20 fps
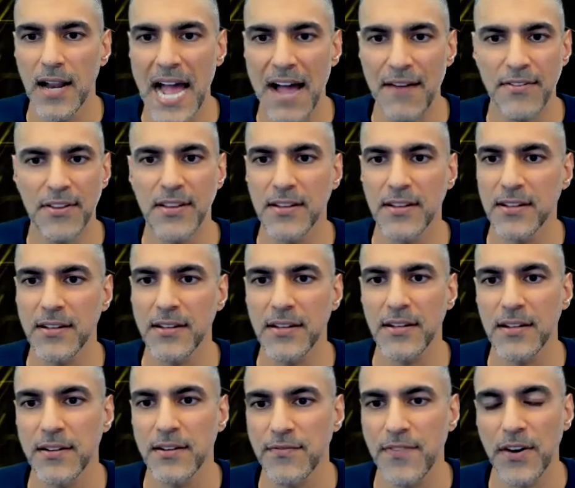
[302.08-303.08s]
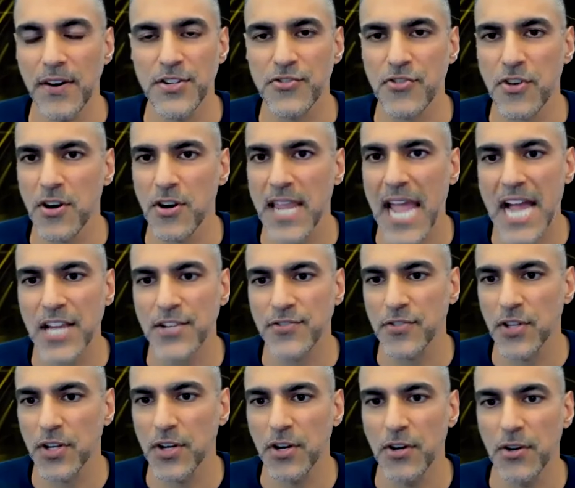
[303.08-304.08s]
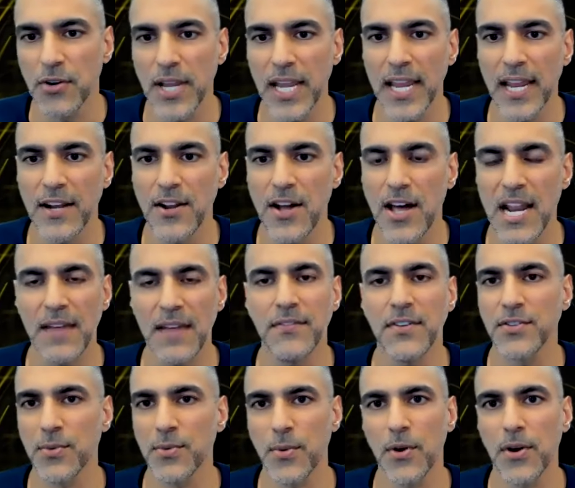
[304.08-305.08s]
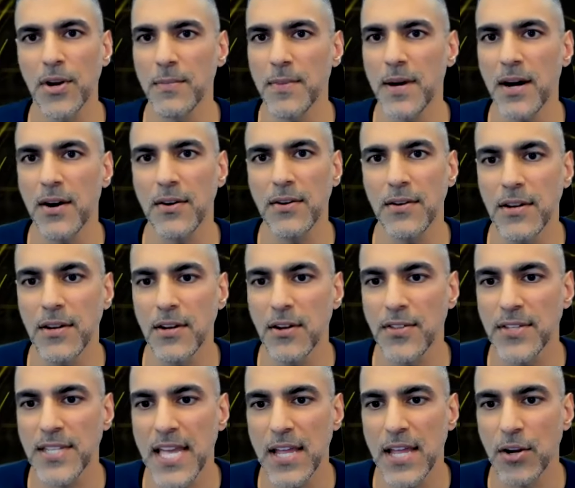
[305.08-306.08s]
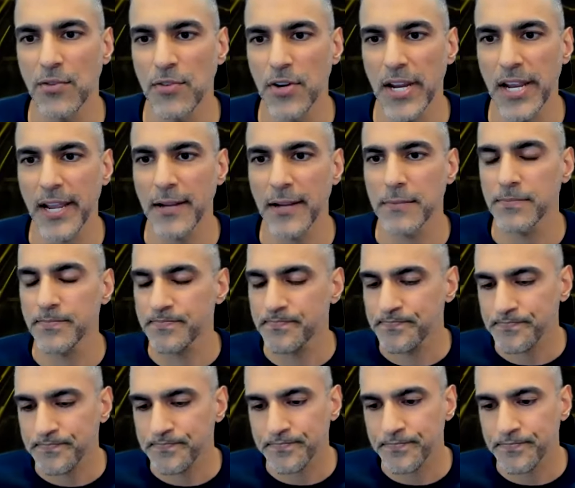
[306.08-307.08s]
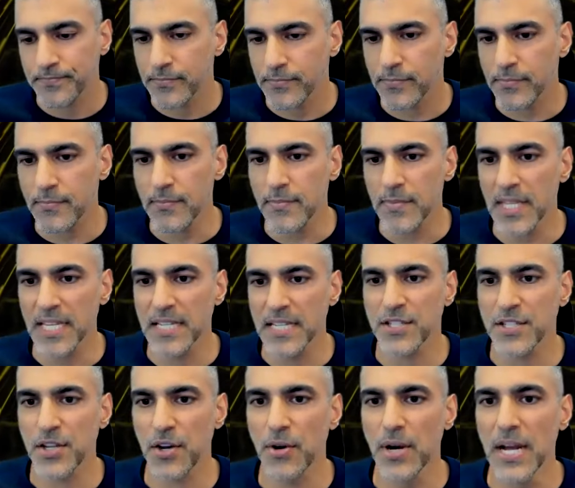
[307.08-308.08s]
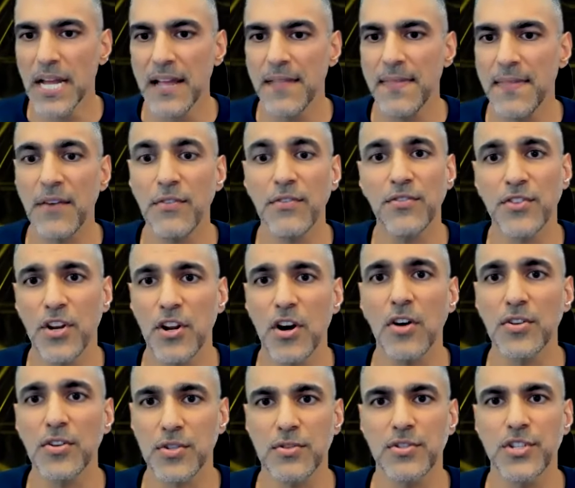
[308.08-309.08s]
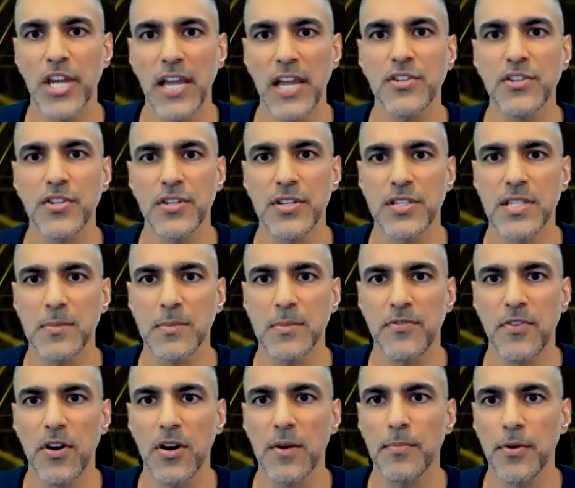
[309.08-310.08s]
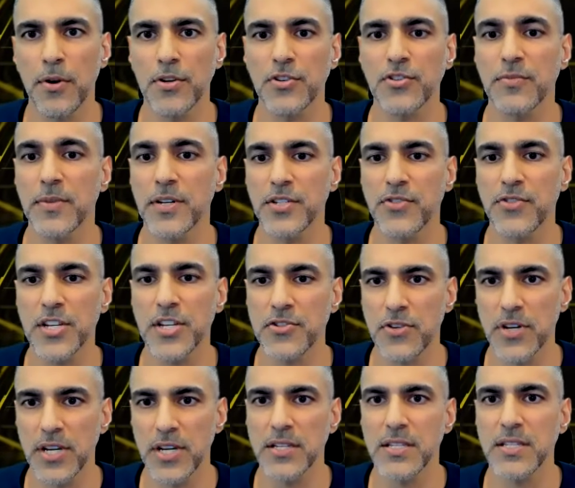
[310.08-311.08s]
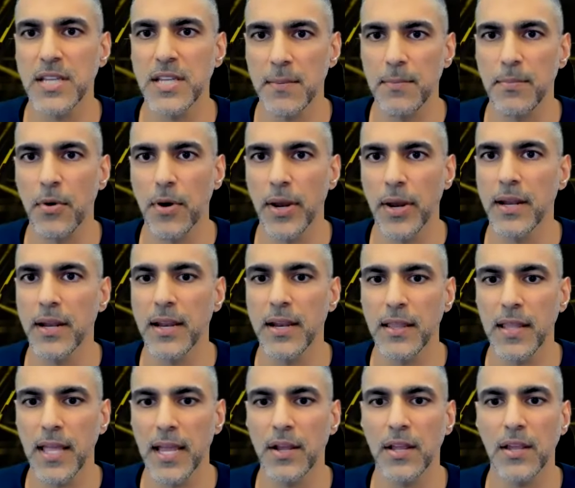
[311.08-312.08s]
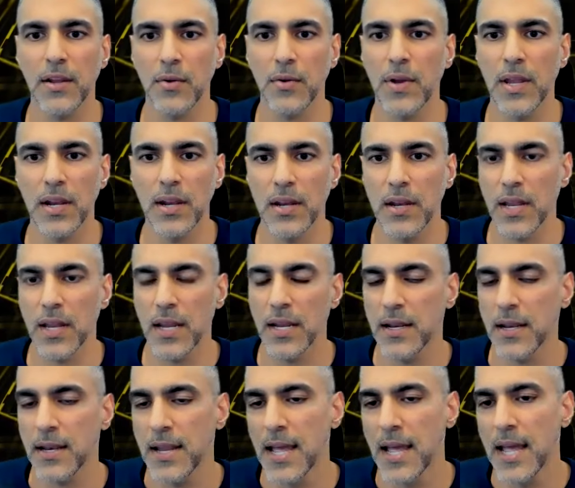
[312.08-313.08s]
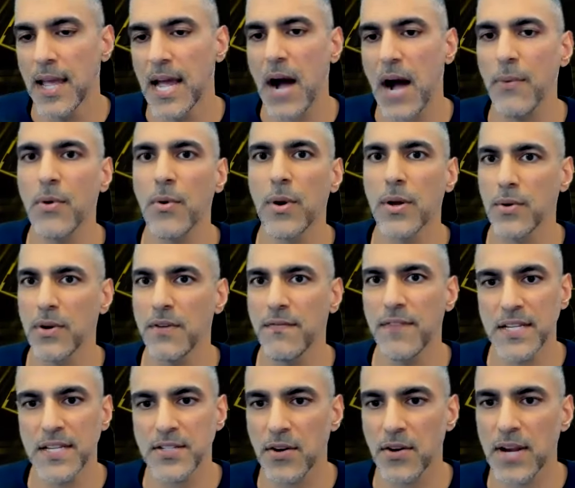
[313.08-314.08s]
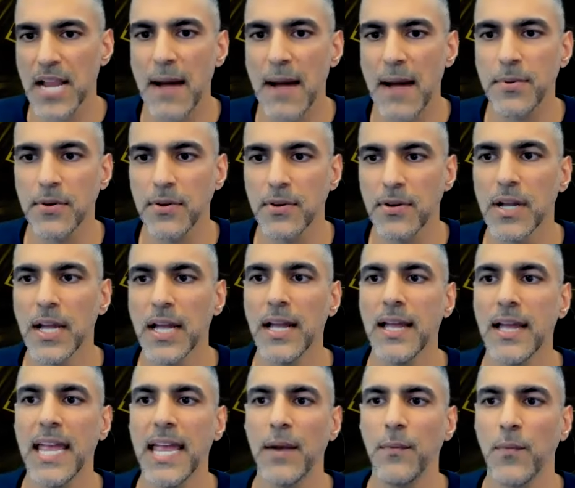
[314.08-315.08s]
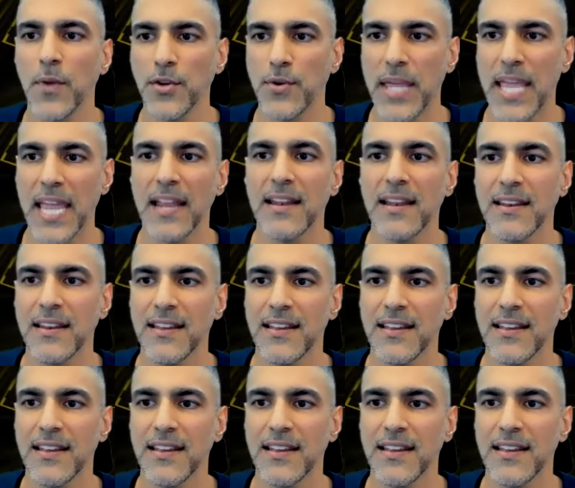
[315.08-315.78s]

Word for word: having very strong cash flow and not having to worry about you know the debt overhang and so that also changes some of our approach from a treasury standpoint and like in in how we want to invest our capital and when you can't